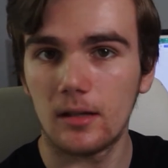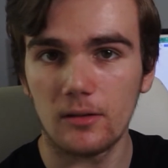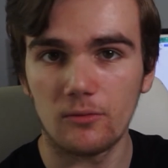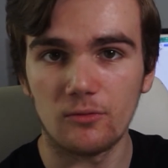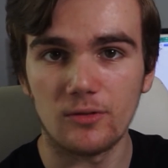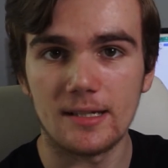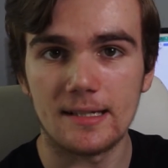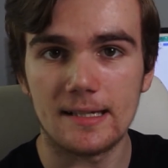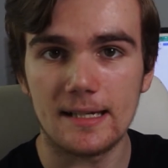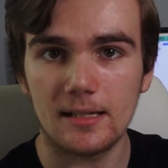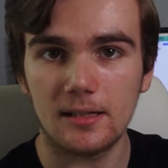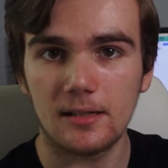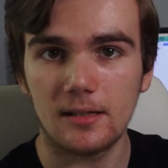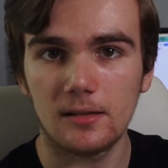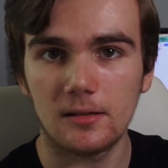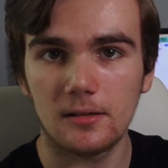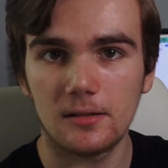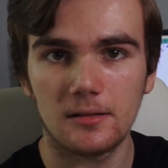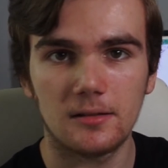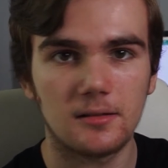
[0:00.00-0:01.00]

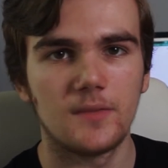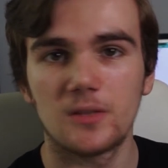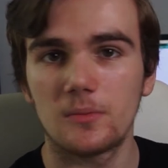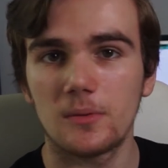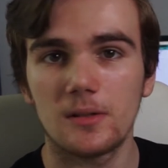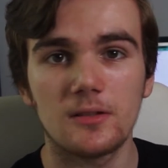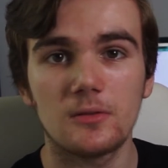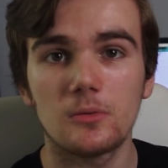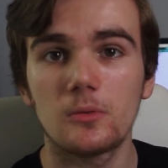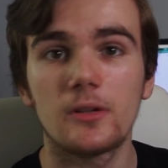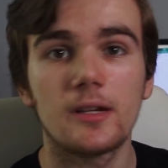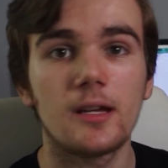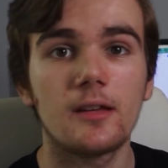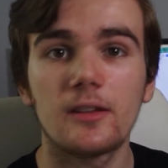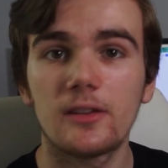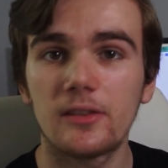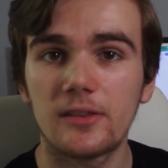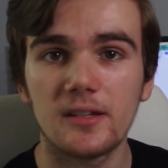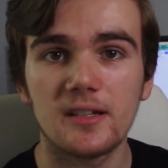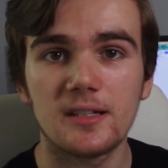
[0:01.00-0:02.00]
ridiculous, as well as all the
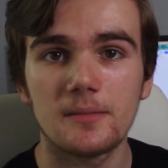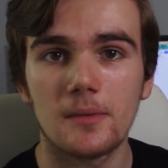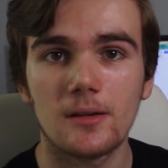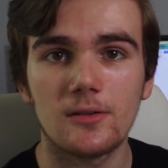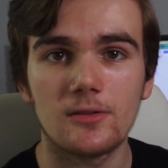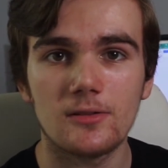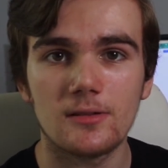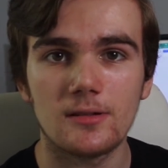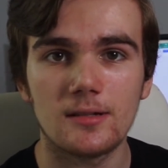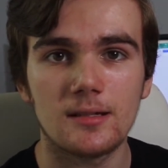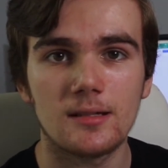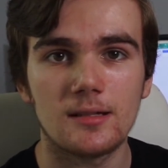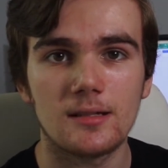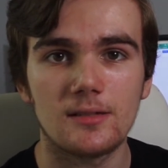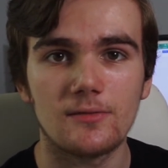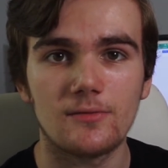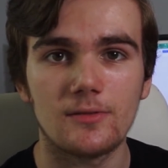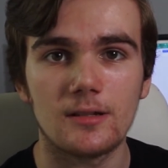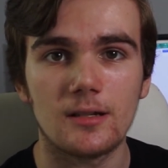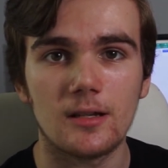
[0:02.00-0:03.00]
other things mentioned in
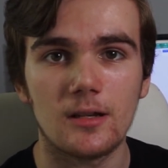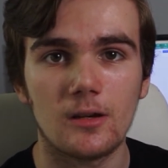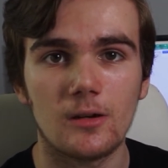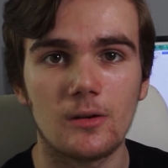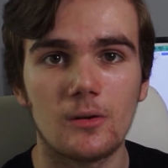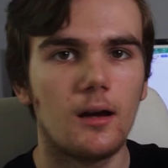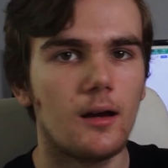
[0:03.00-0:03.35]
this video,